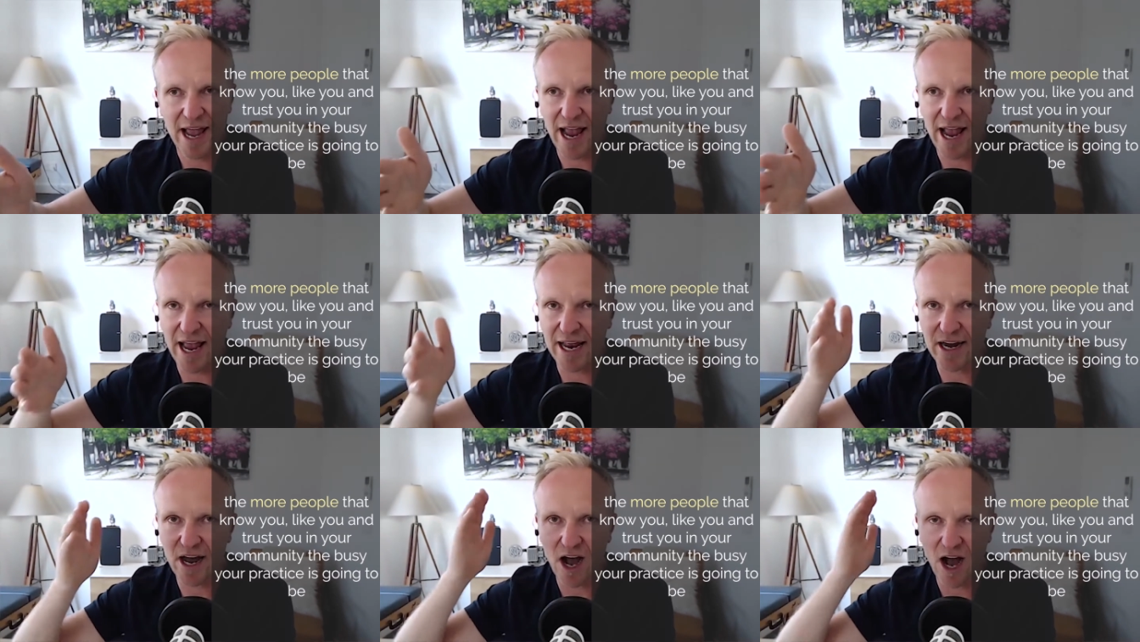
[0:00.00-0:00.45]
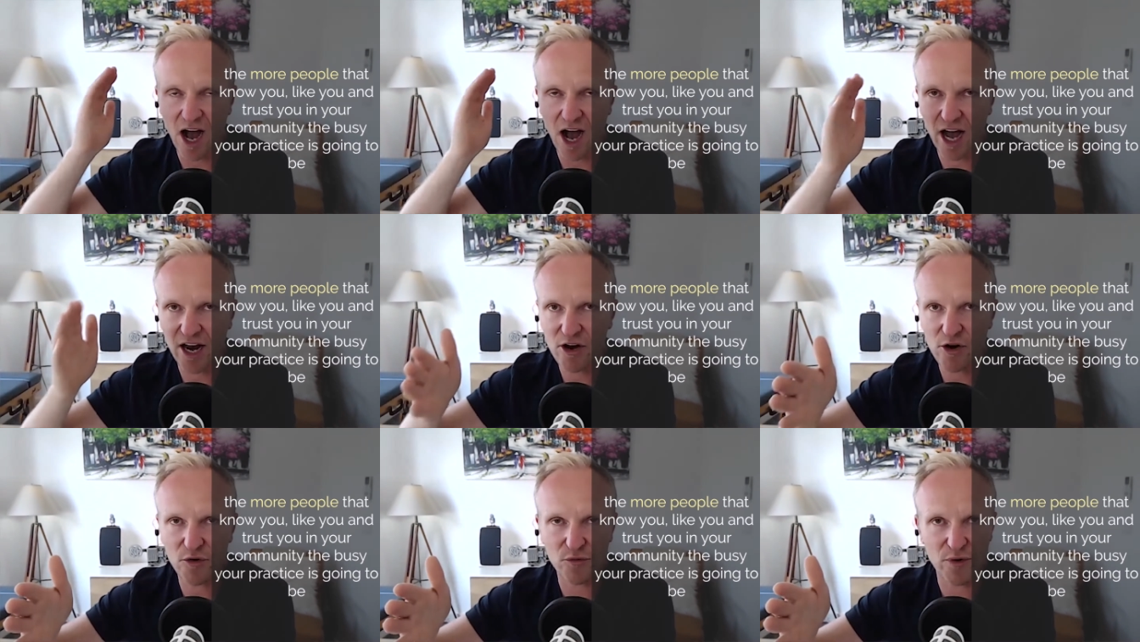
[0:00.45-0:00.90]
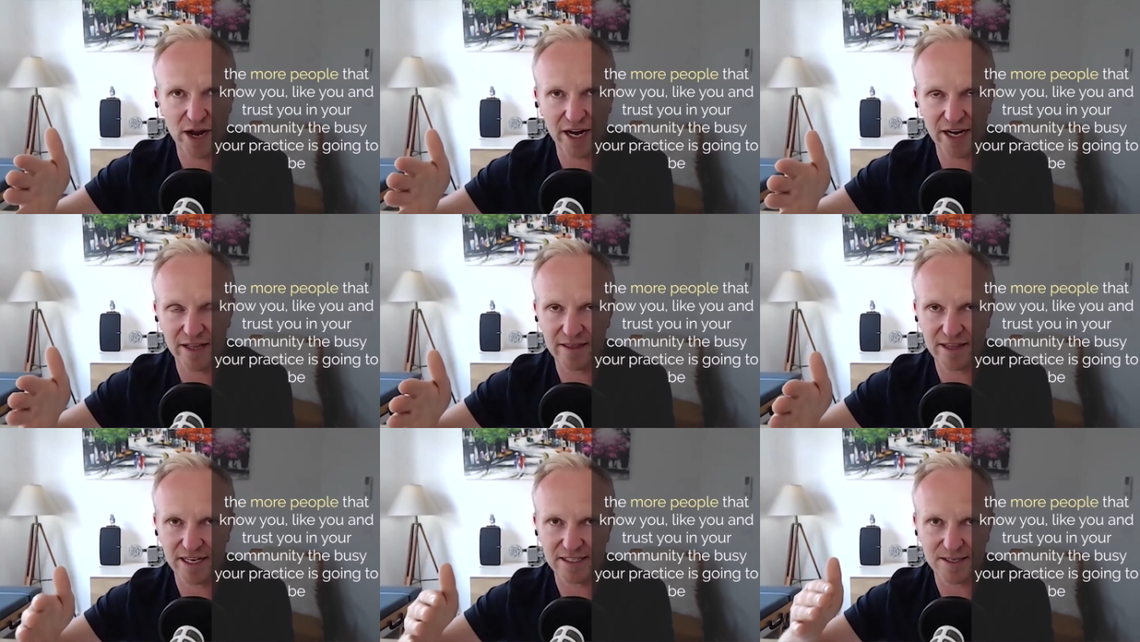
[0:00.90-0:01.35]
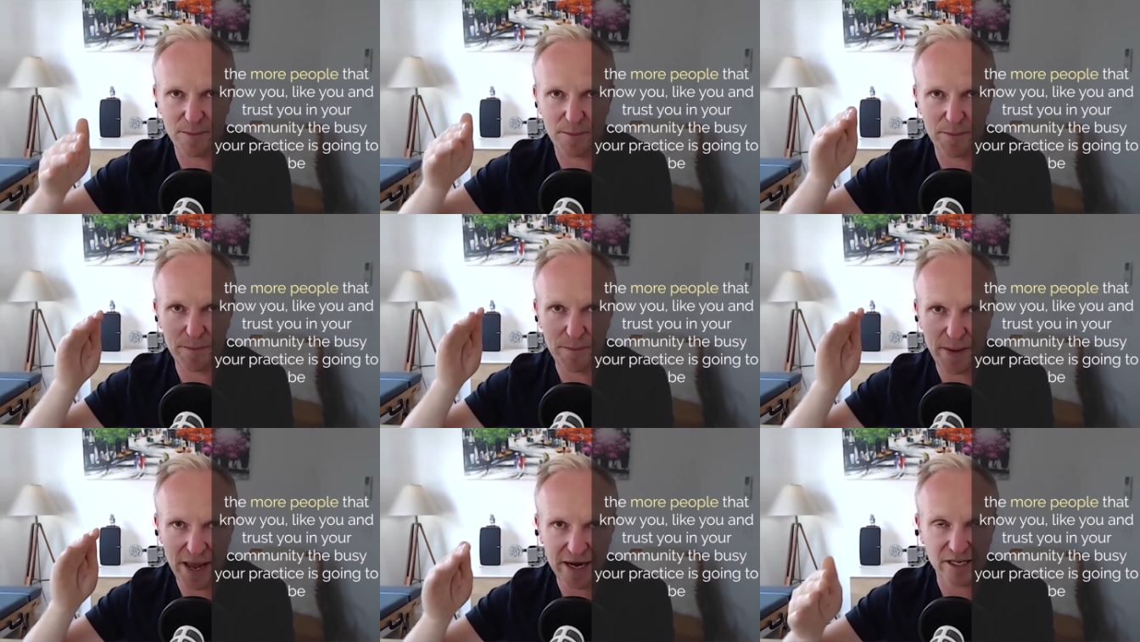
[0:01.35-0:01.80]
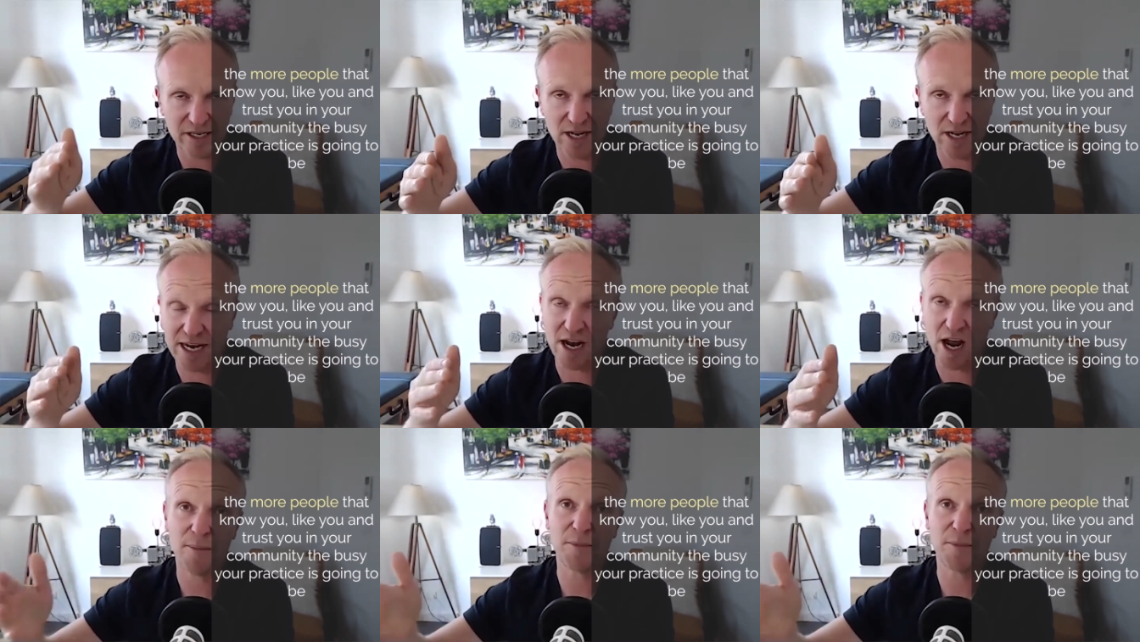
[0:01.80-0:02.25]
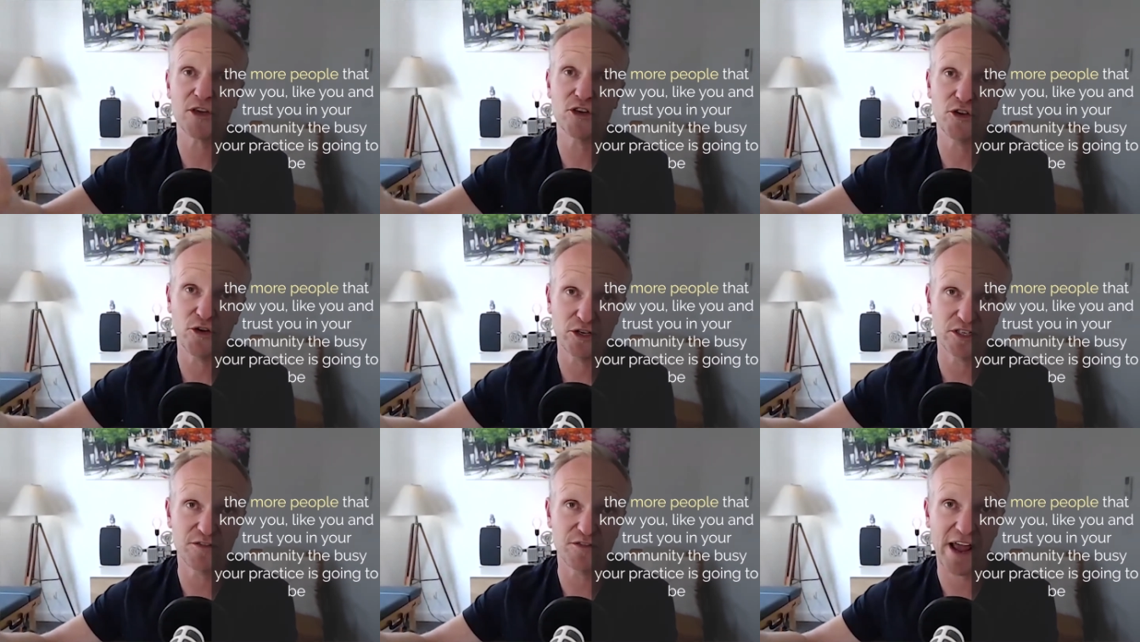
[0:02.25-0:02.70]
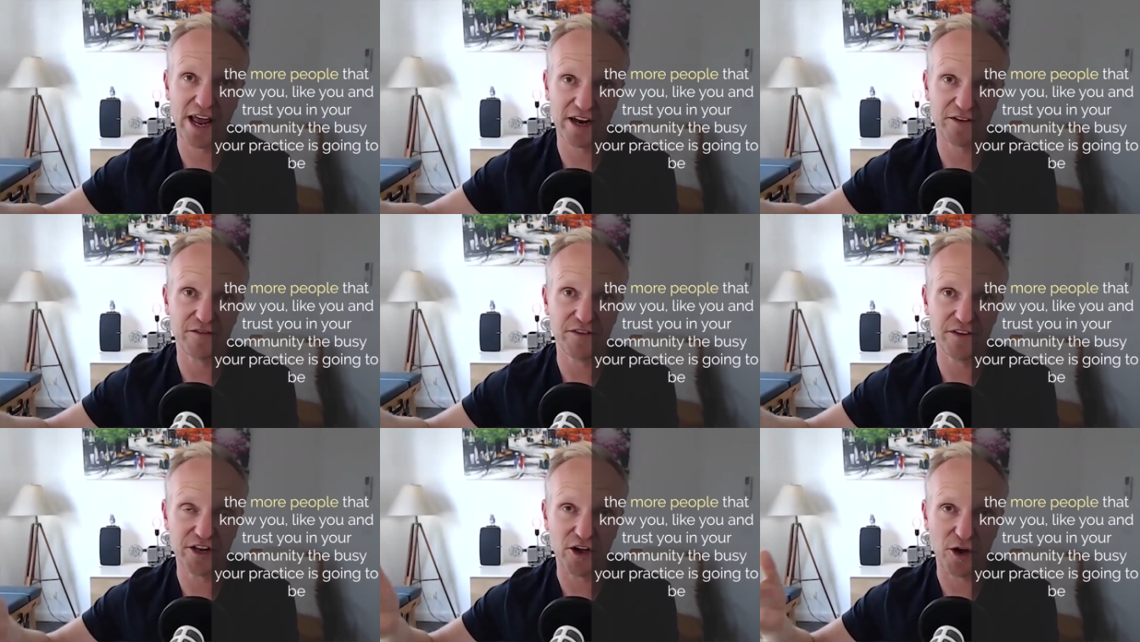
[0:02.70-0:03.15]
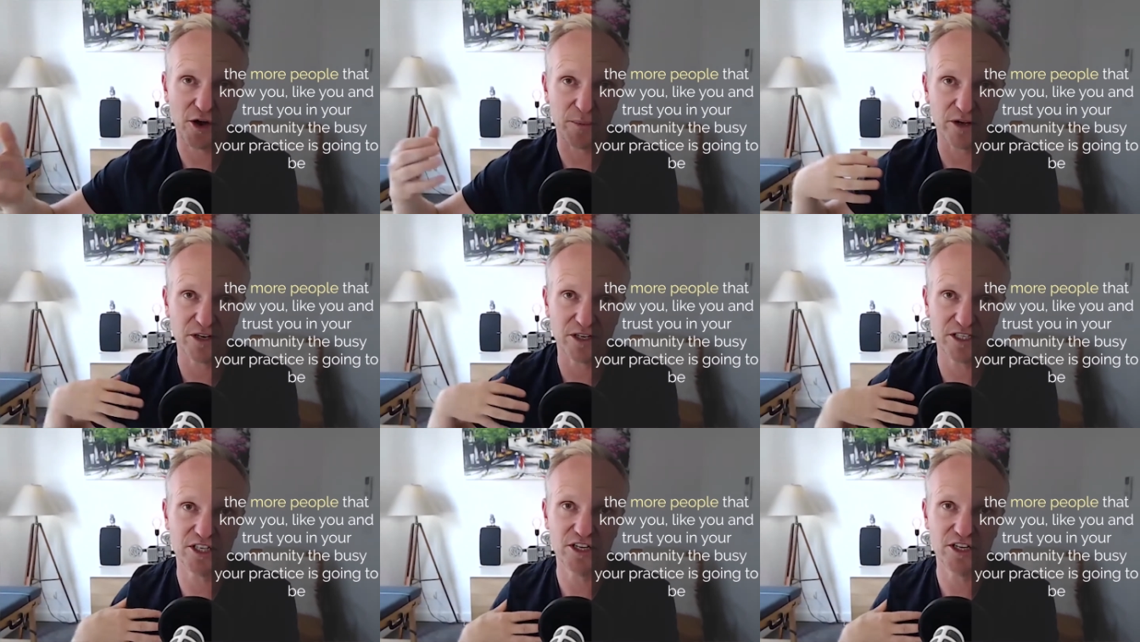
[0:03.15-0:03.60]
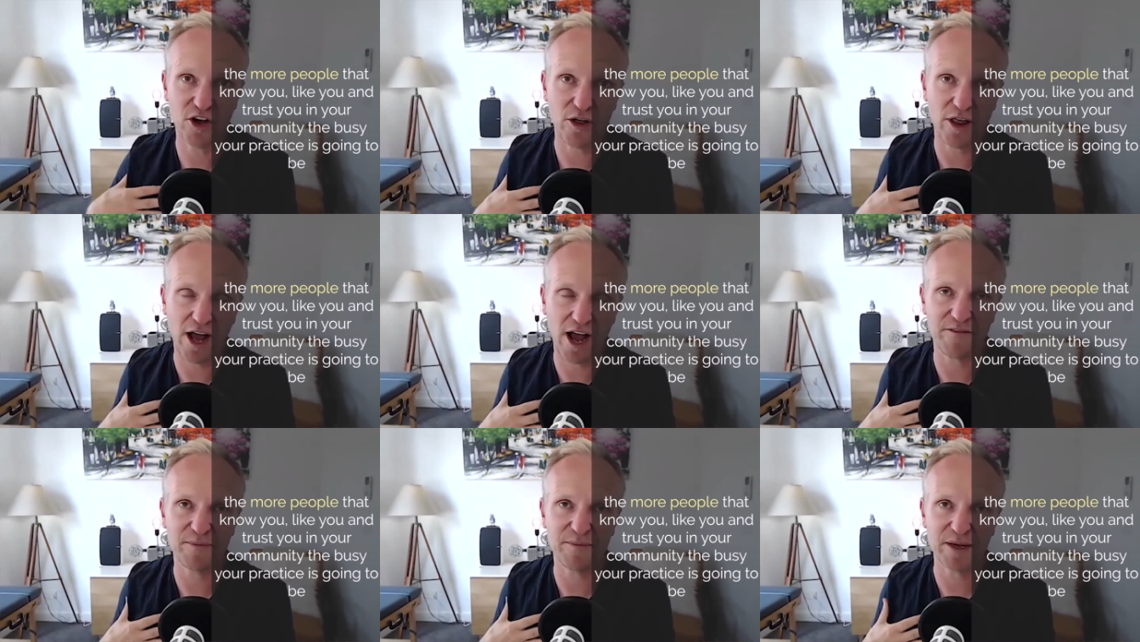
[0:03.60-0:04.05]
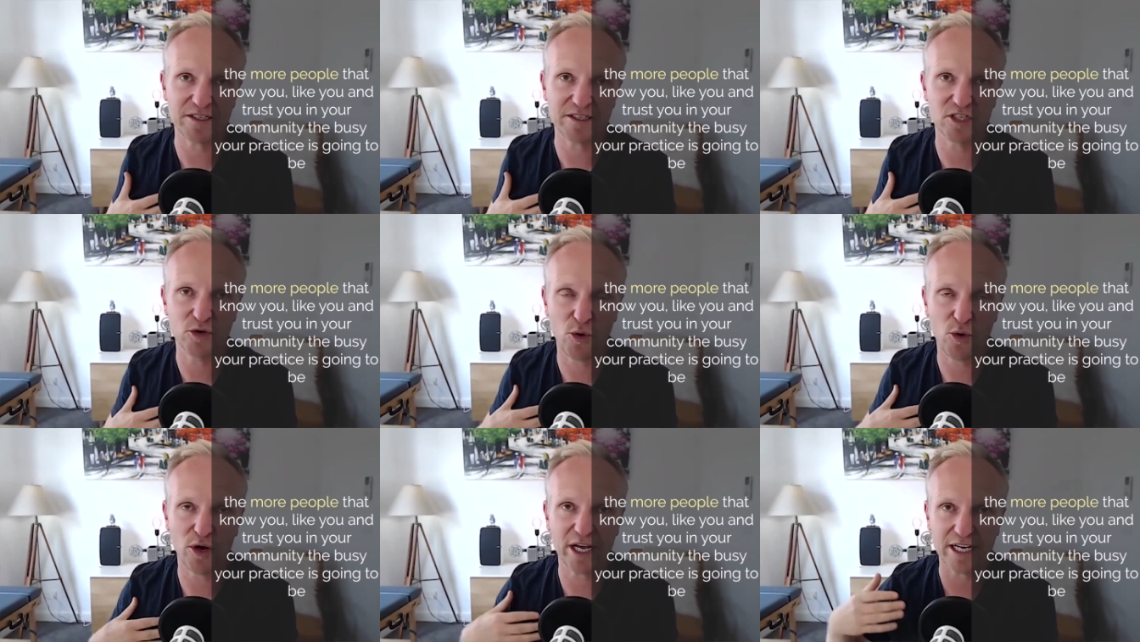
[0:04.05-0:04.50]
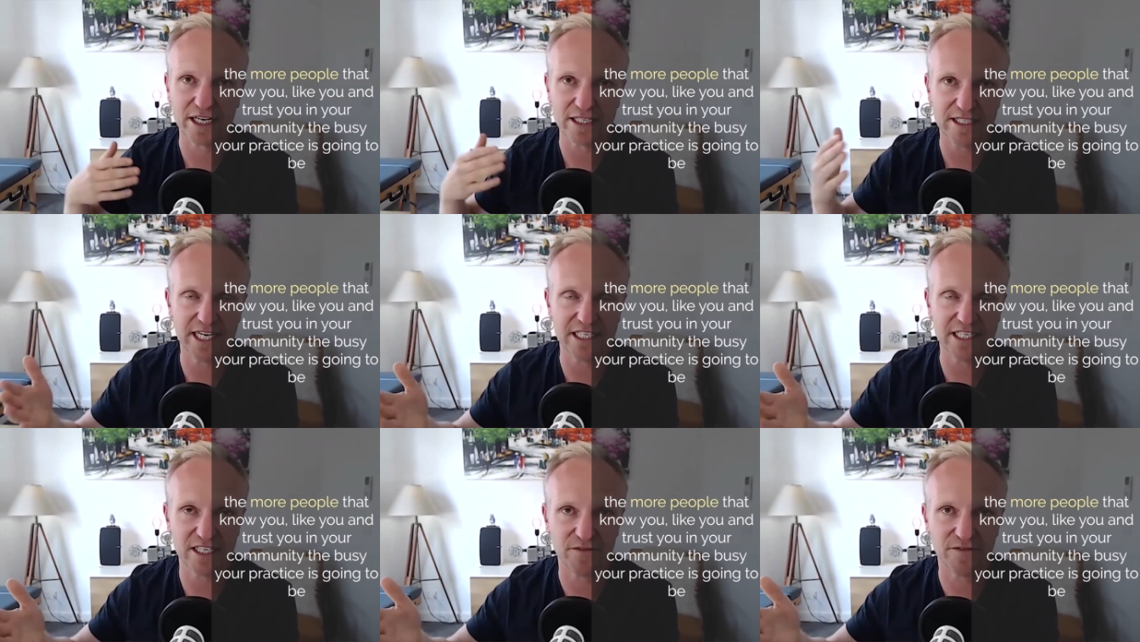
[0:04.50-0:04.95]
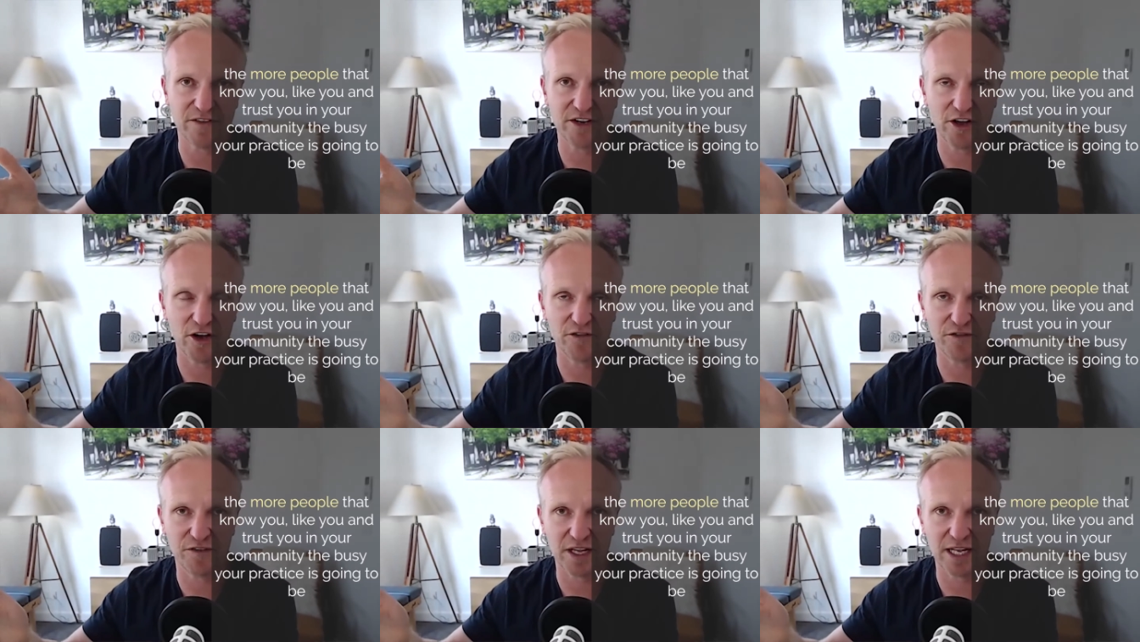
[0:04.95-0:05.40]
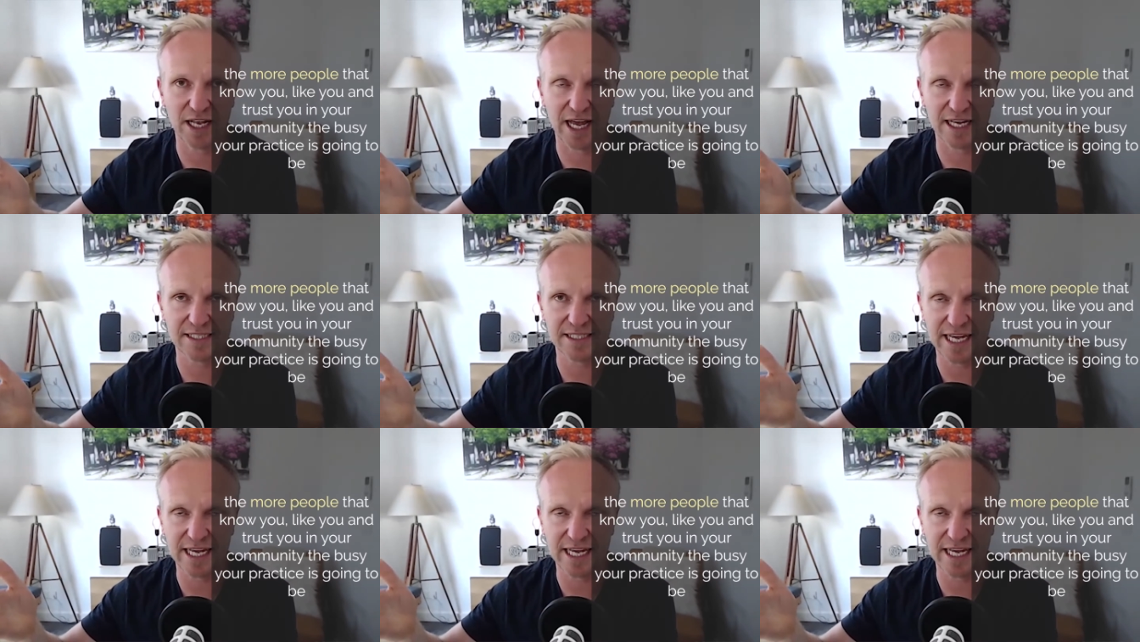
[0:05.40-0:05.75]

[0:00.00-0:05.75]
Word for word: And I don't reckon there's a better, and I'm a huge fan of video because you know I've been talking and teaching video for the last